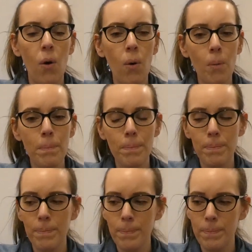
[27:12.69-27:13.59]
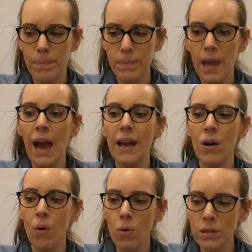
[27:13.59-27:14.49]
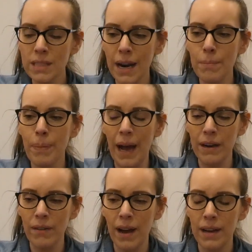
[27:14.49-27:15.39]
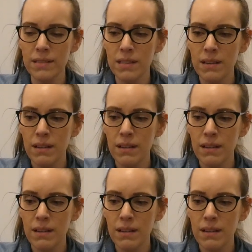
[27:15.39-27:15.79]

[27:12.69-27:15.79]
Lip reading: whole set of Baccarat